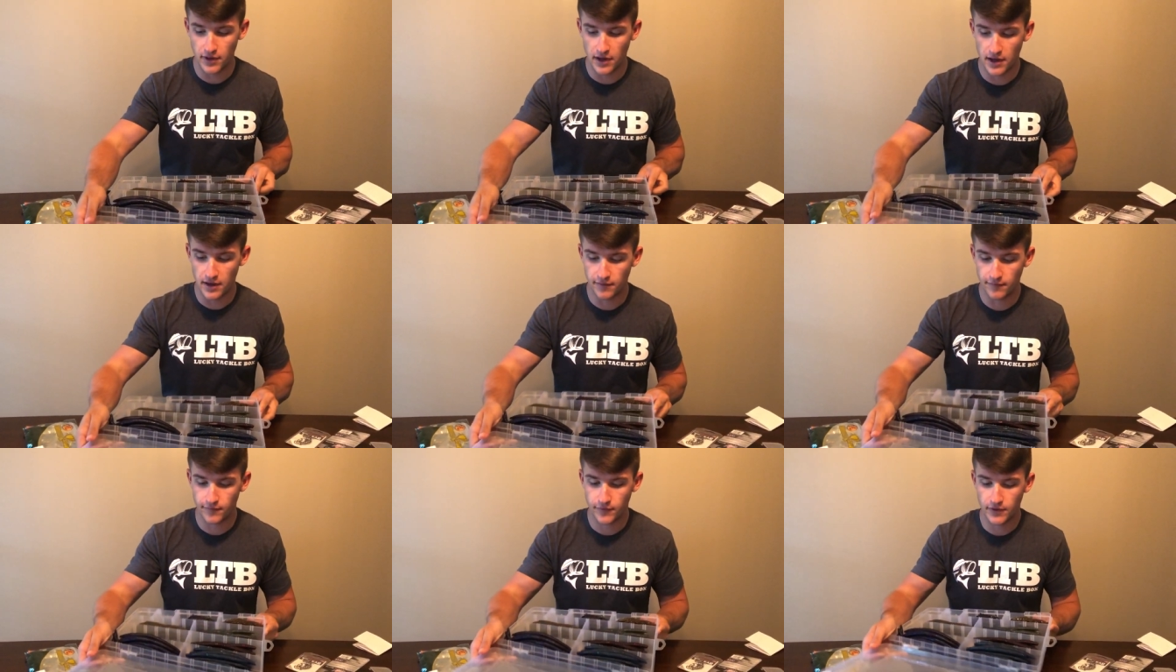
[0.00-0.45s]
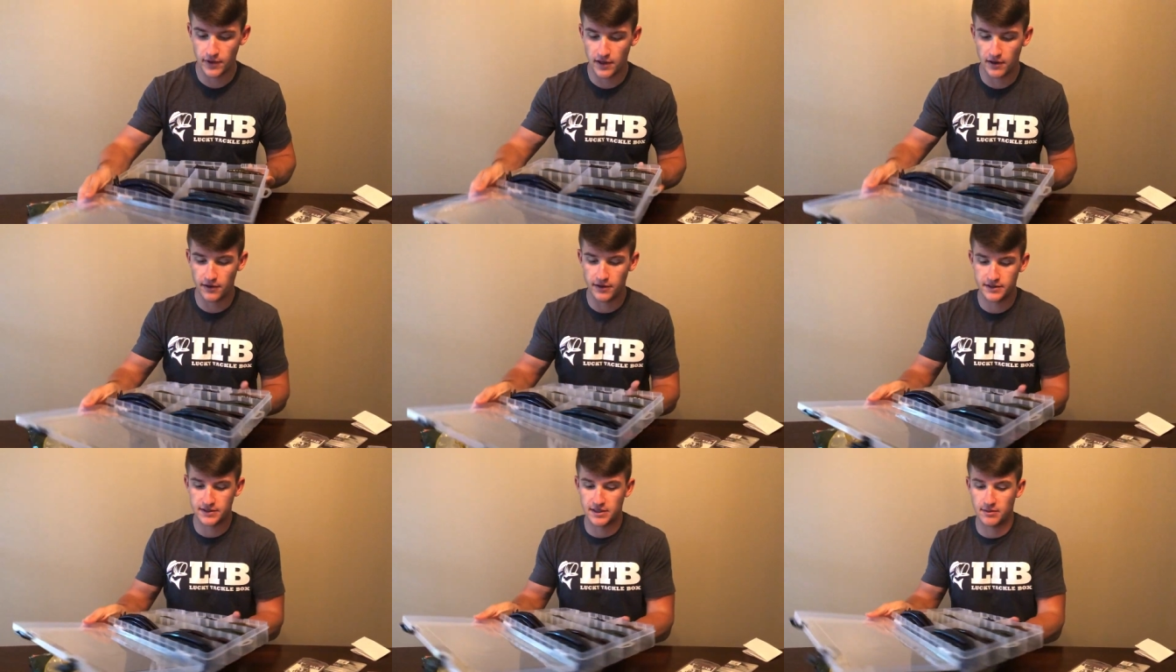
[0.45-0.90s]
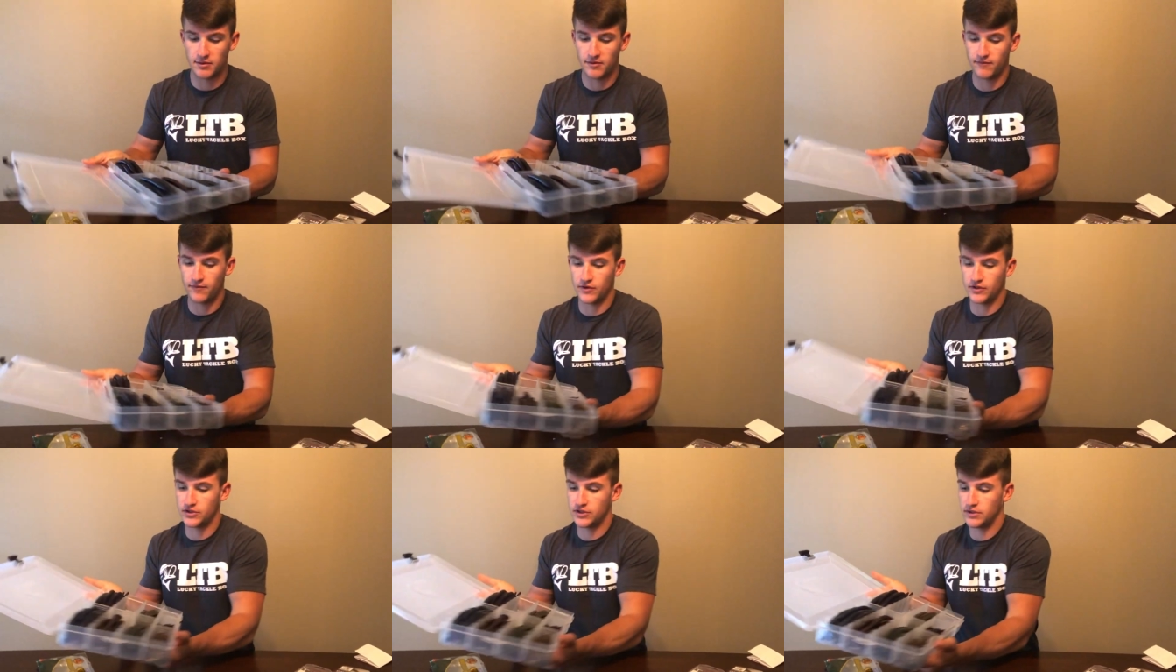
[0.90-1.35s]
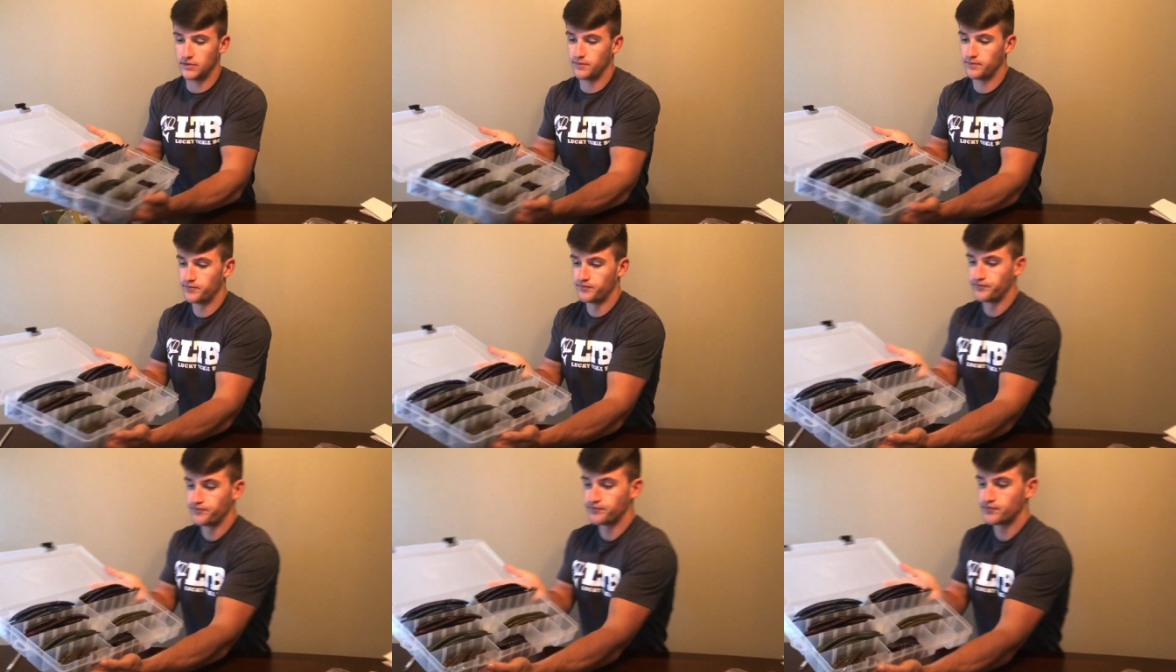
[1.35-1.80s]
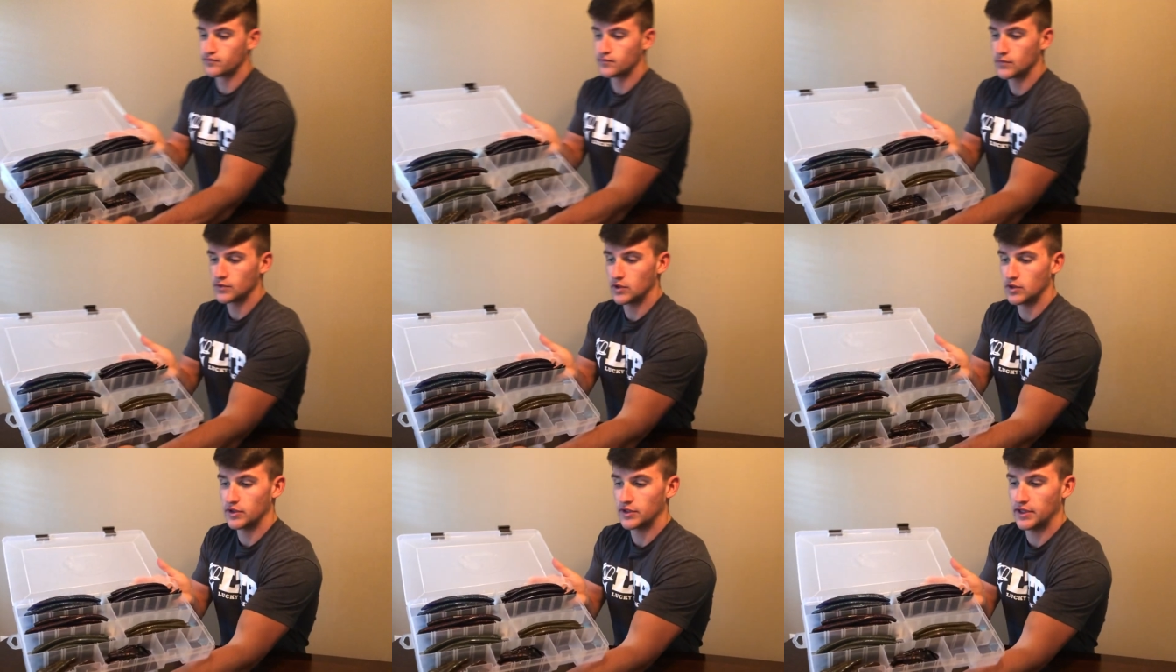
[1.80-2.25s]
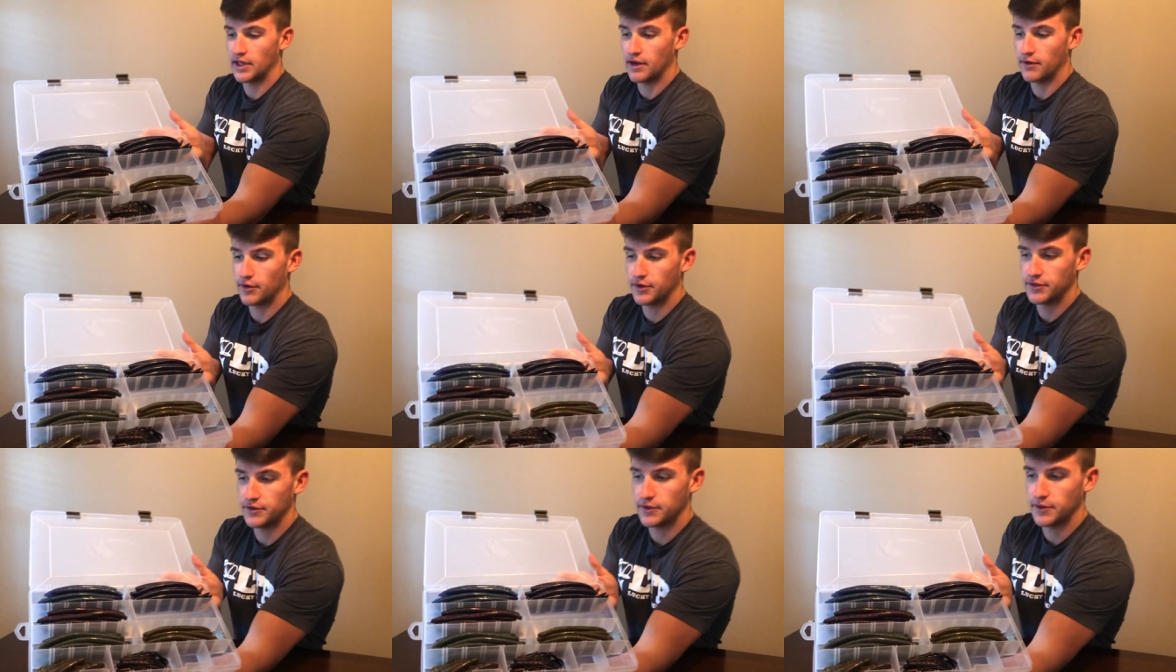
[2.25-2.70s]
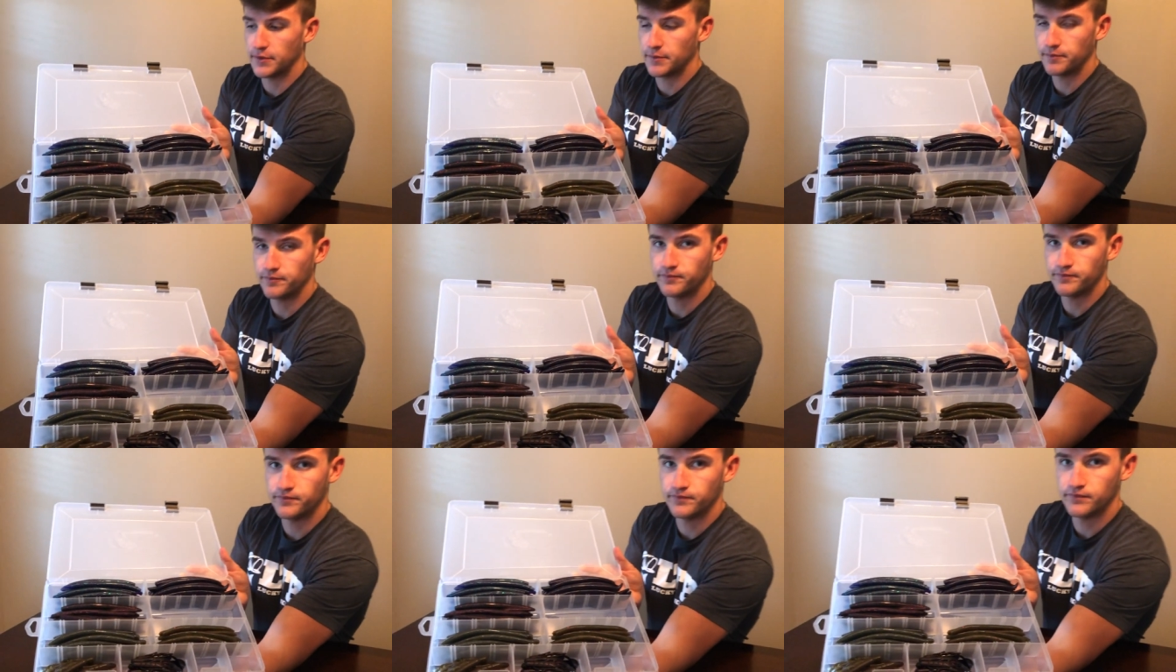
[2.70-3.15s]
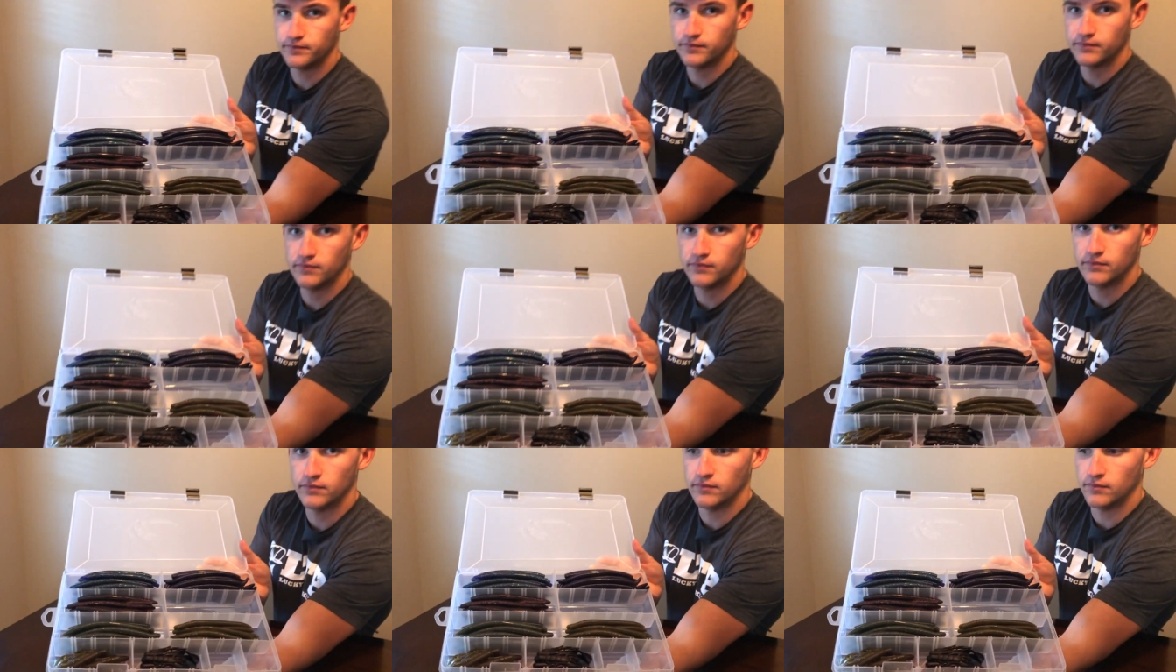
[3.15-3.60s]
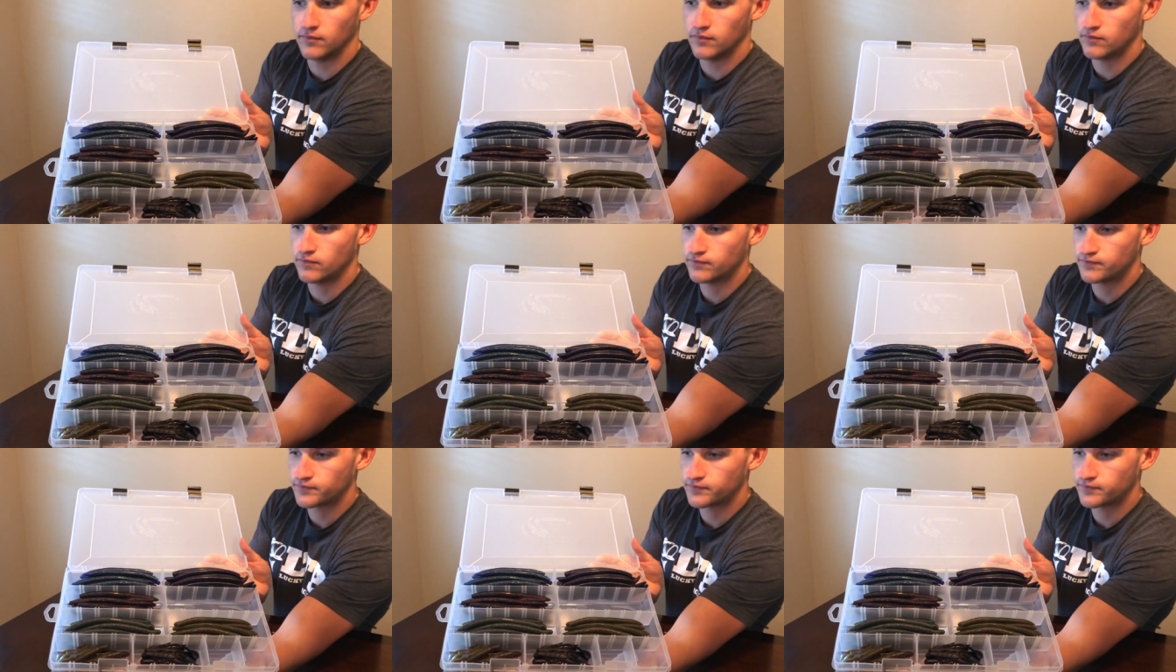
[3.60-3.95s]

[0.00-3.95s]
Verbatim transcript: red for the areas I've been fishing. Look at that right there. Mmm.